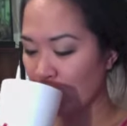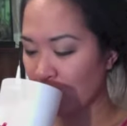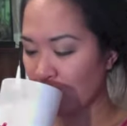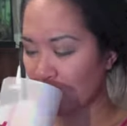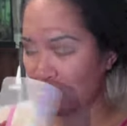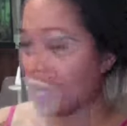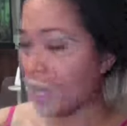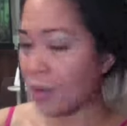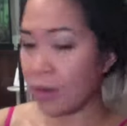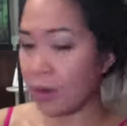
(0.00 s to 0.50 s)

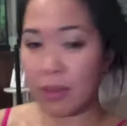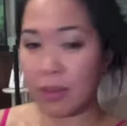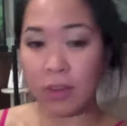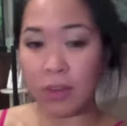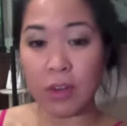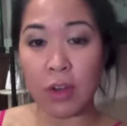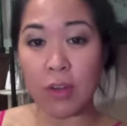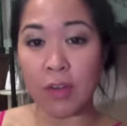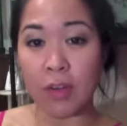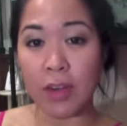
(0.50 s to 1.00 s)
I don't
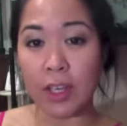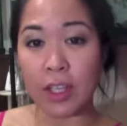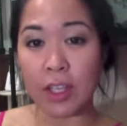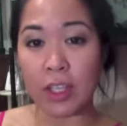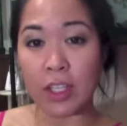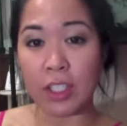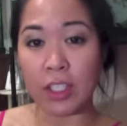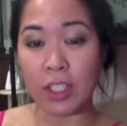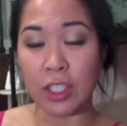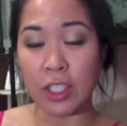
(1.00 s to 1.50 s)
even know if I
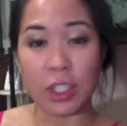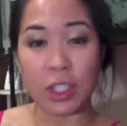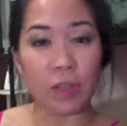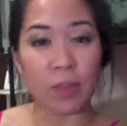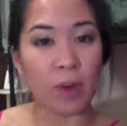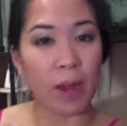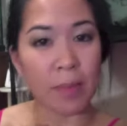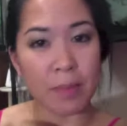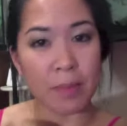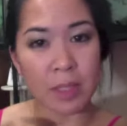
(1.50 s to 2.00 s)
could
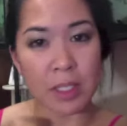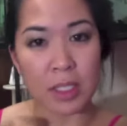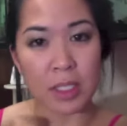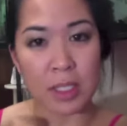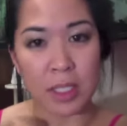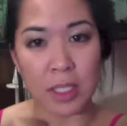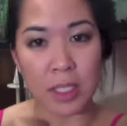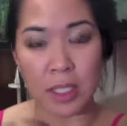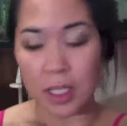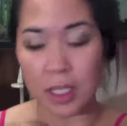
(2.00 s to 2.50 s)
describe this
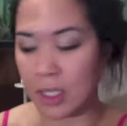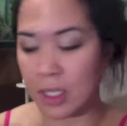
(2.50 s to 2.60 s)
tea.